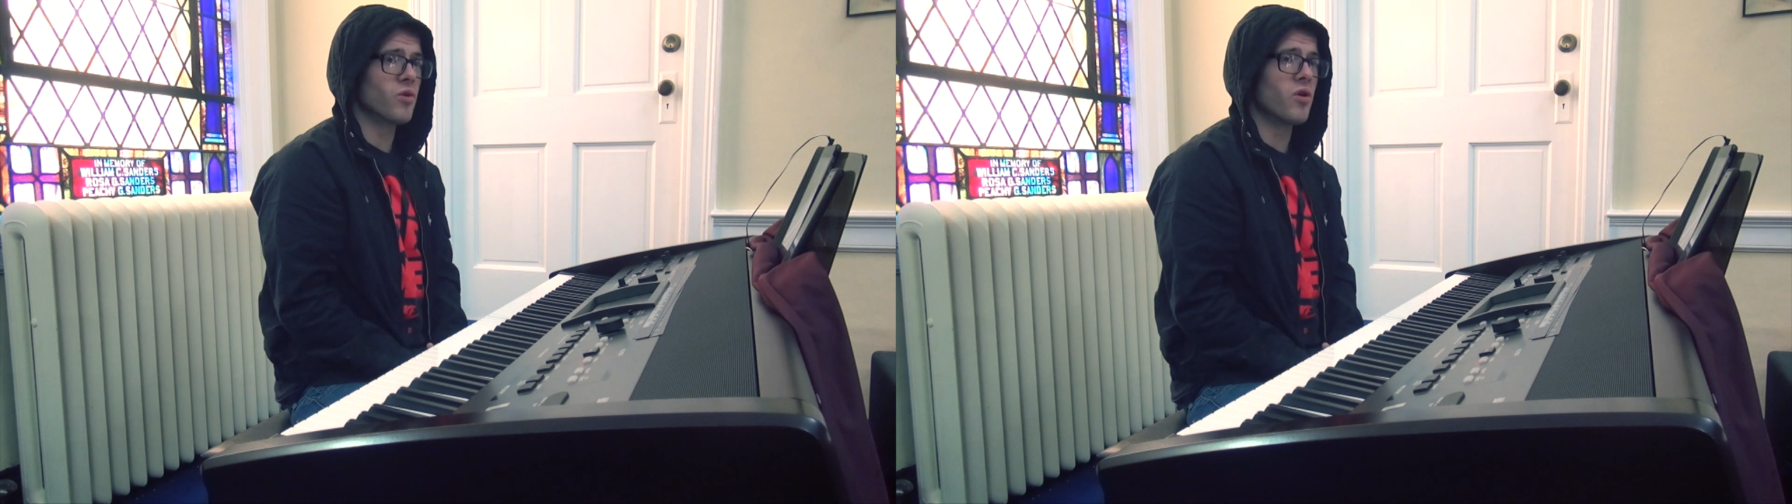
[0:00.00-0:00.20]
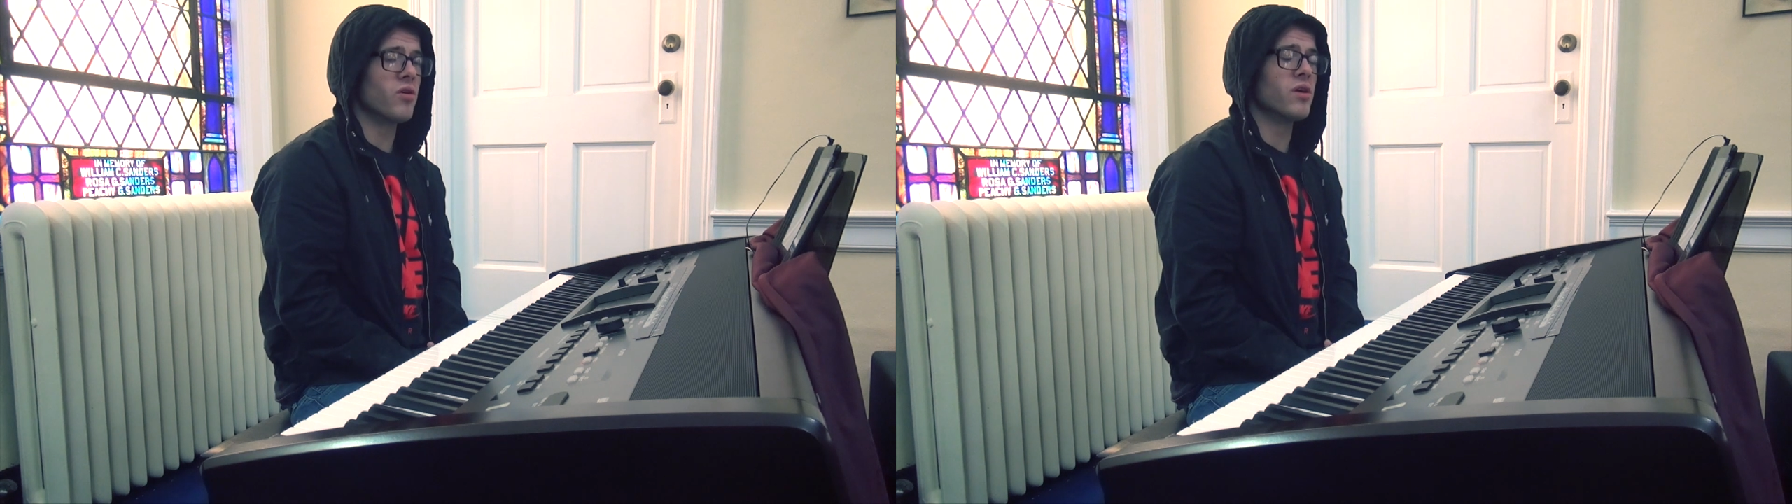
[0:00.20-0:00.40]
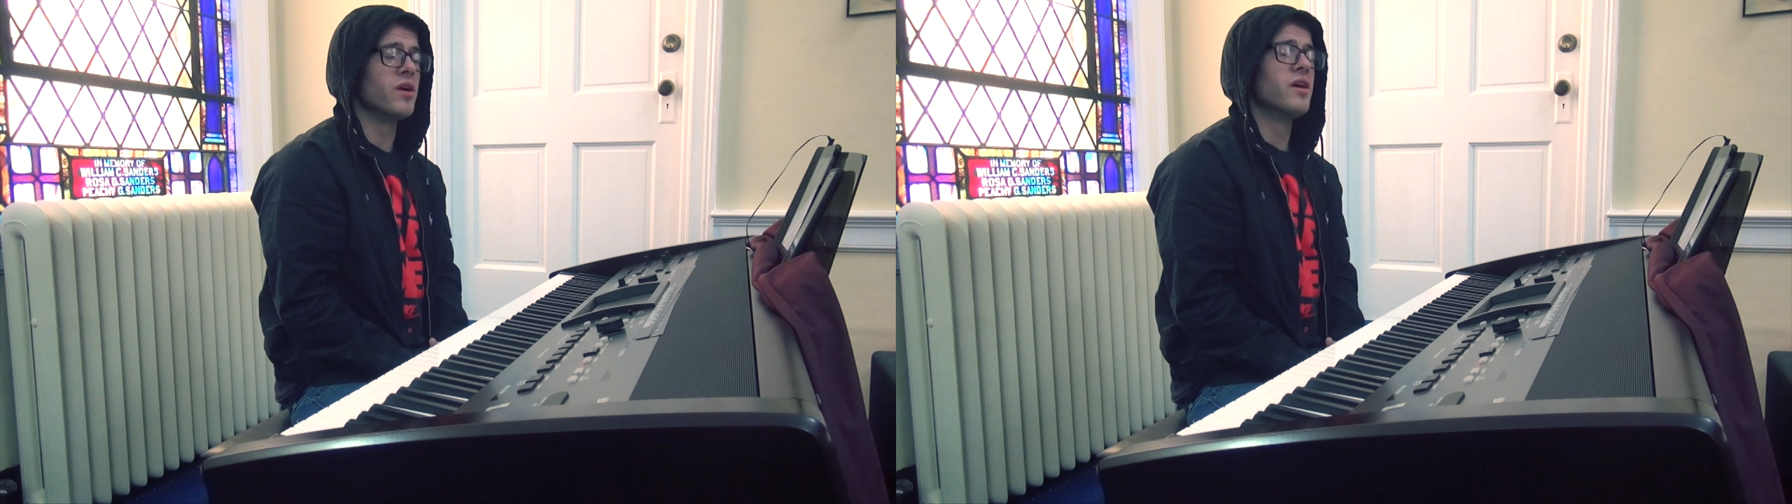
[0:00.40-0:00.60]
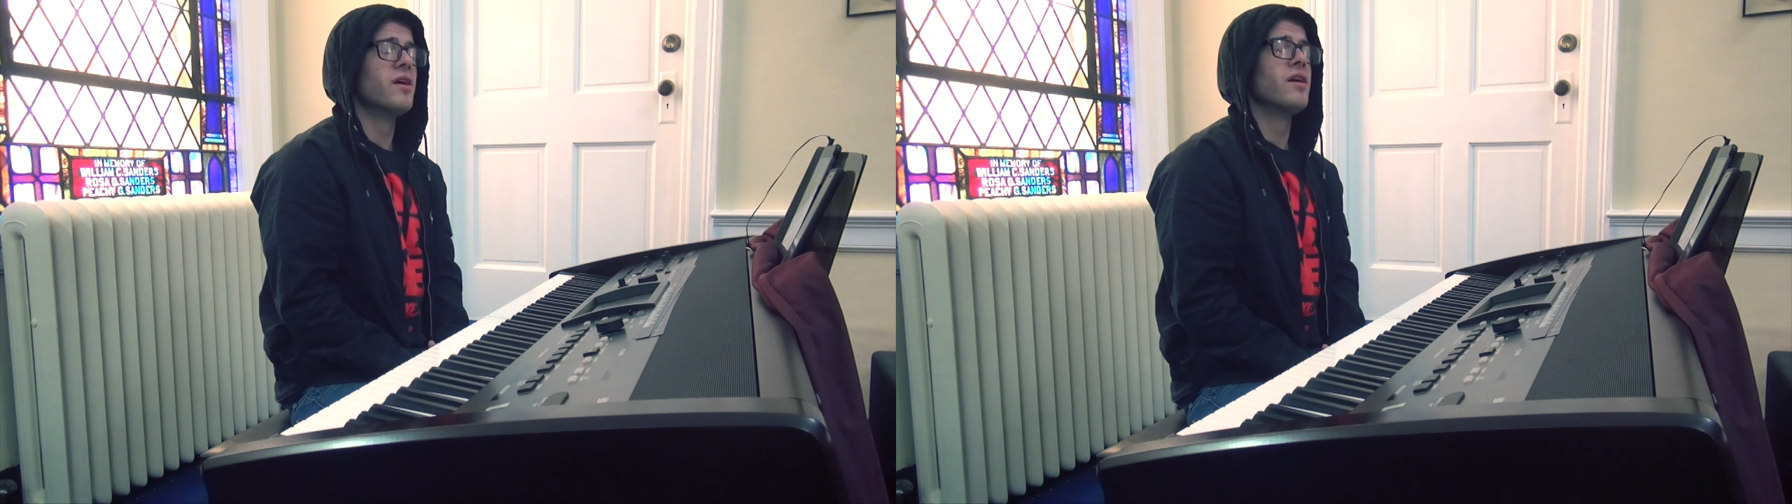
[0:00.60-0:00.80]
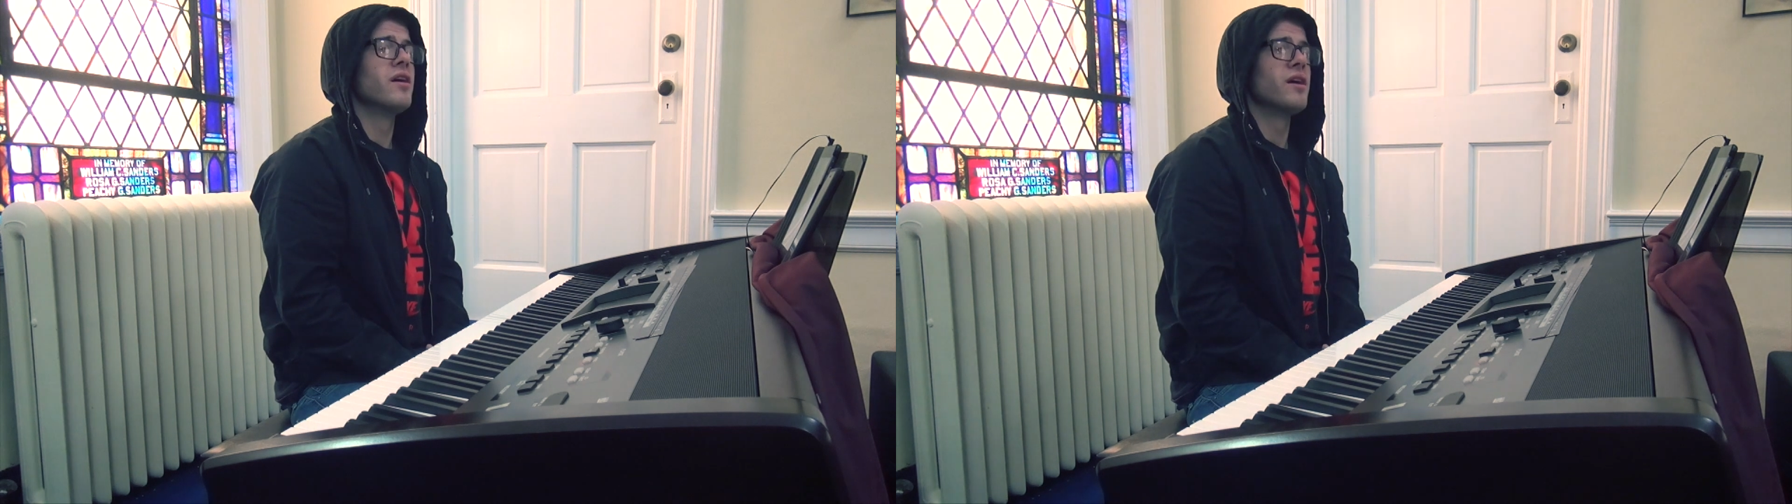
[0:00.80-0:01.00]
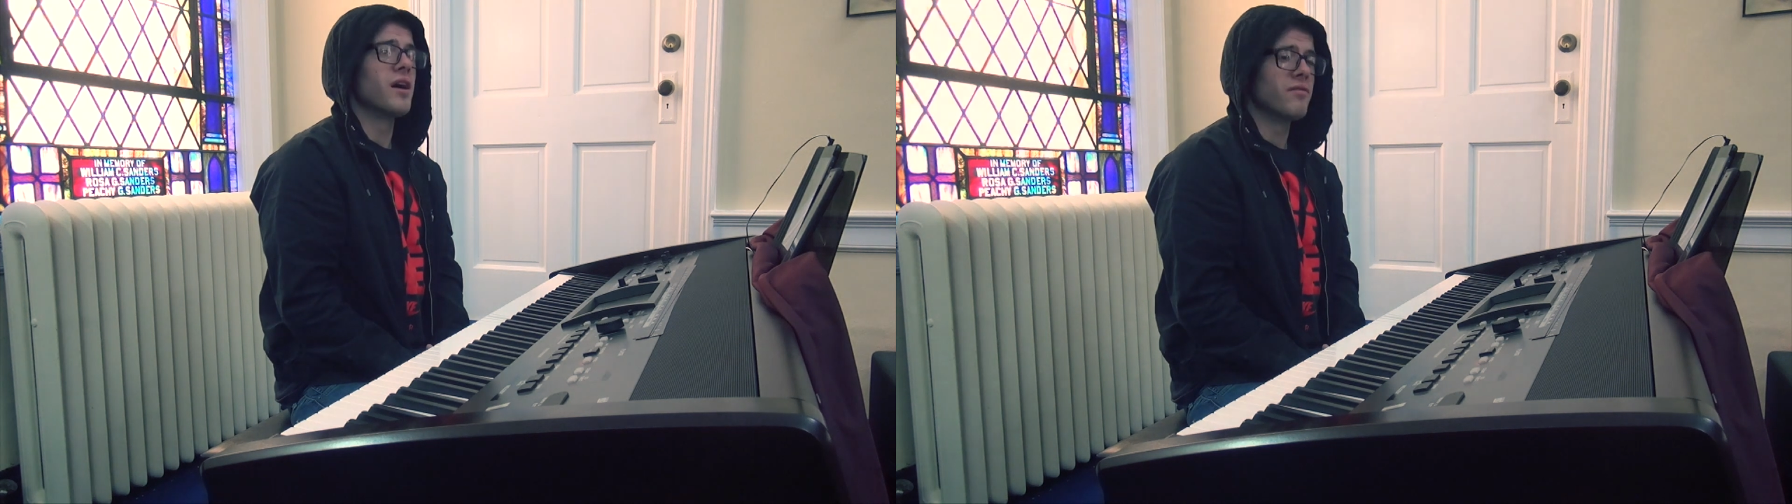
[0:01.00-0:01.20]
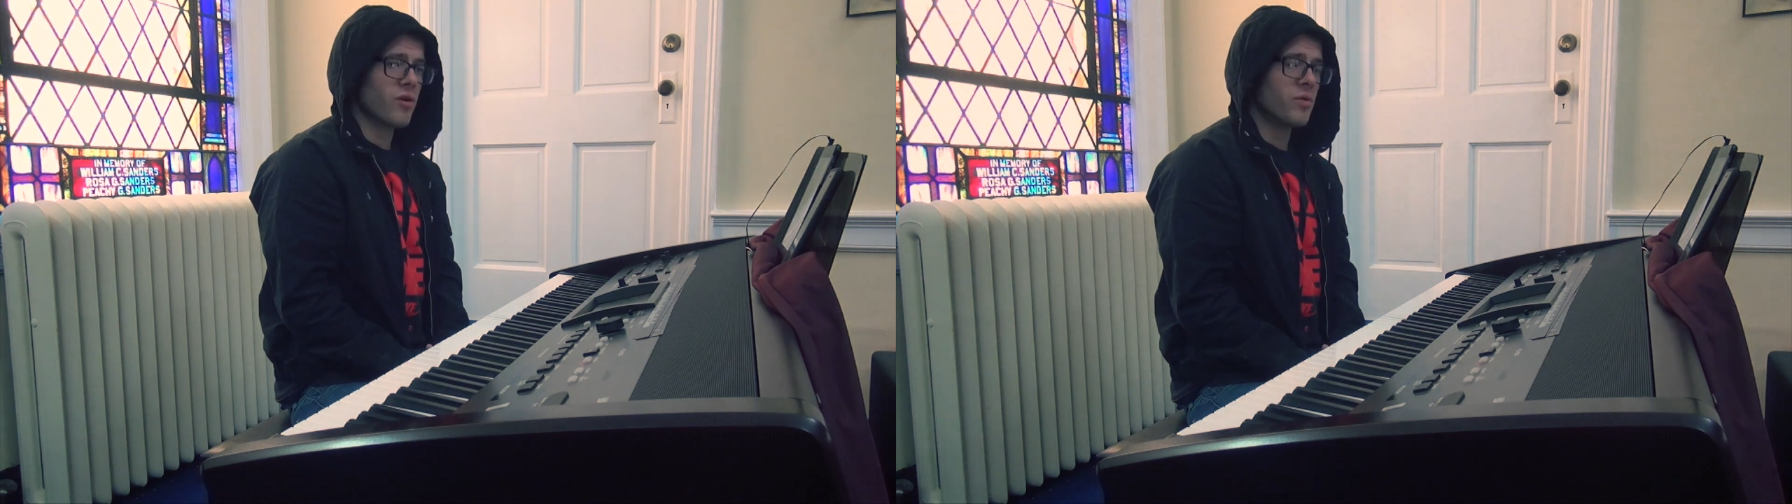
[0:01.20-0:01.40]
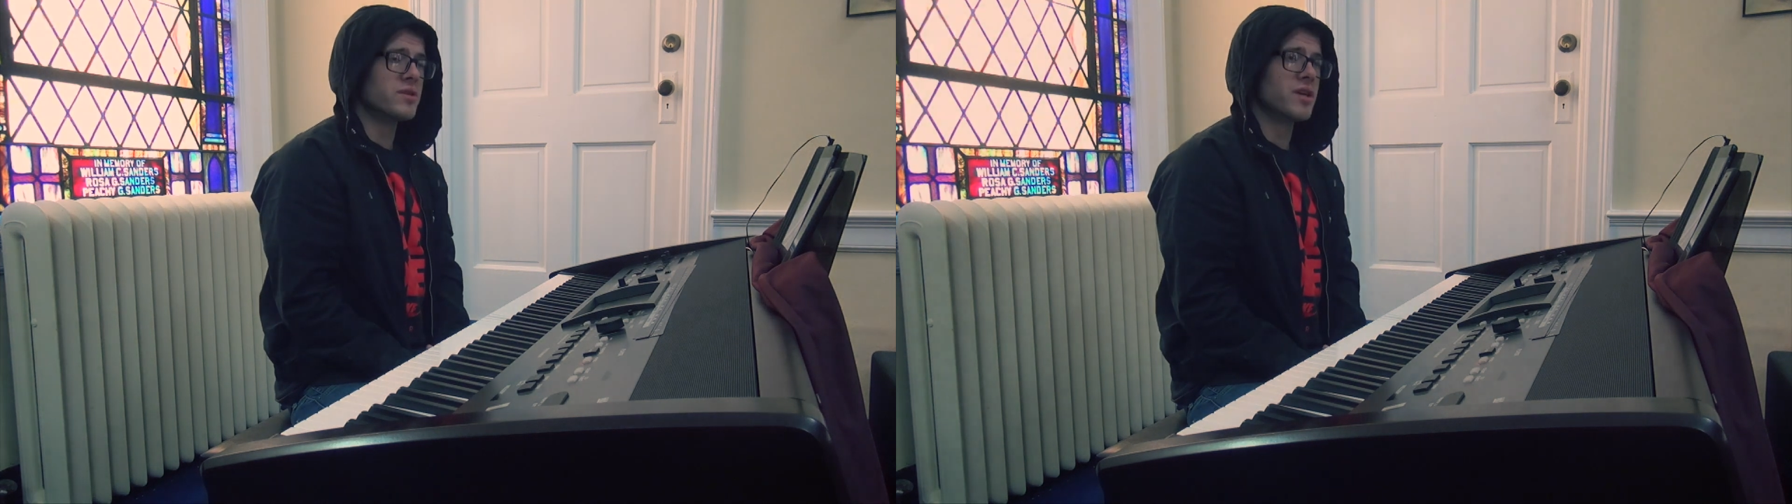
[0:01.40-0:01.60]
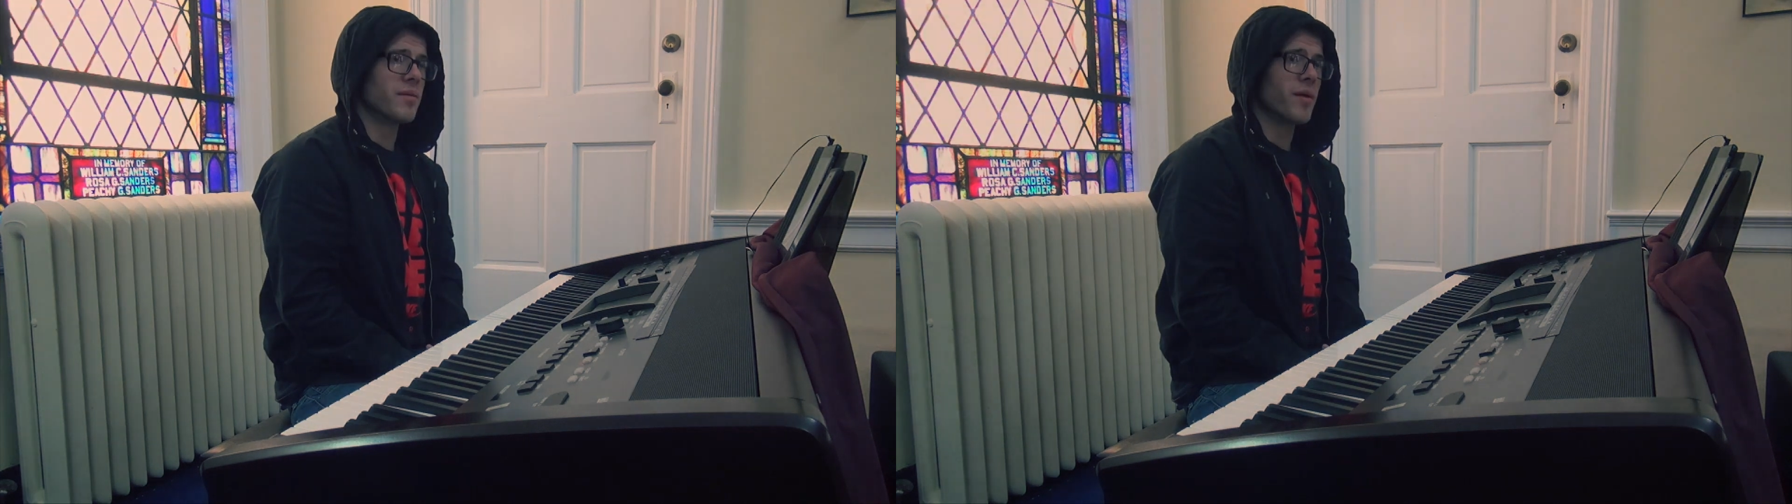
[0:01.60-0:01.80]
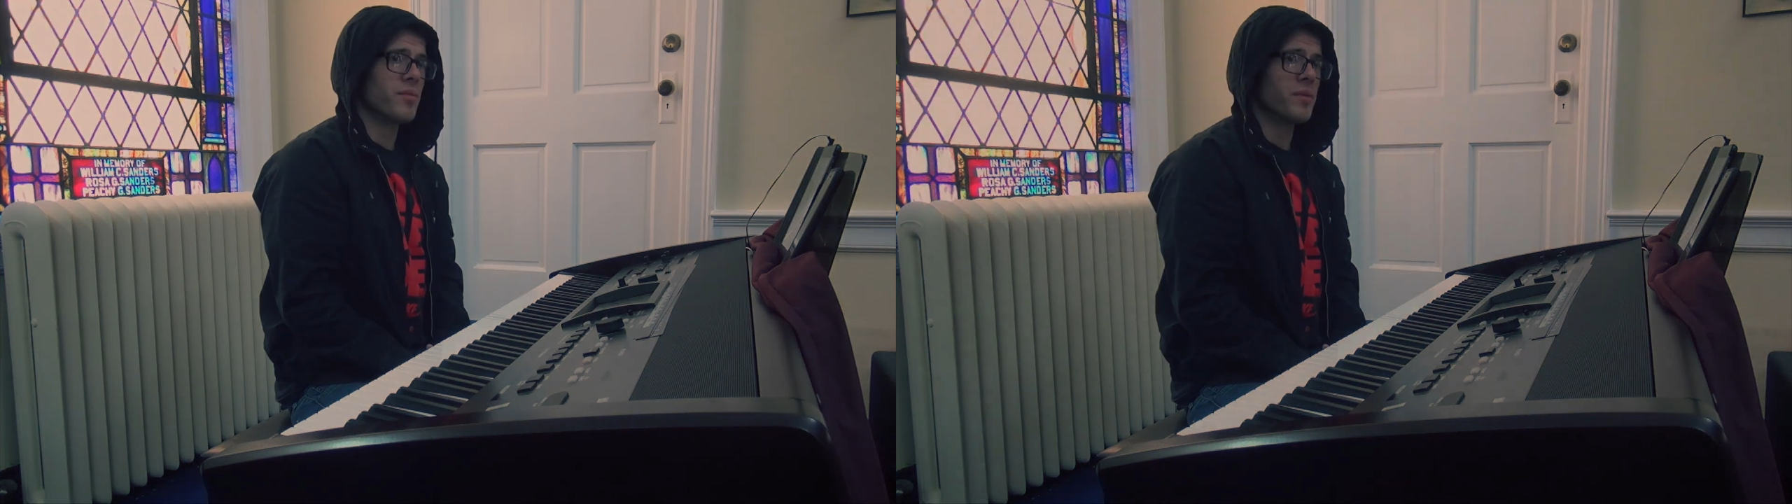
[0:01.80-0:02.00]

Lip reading: wrong, I've always kept coming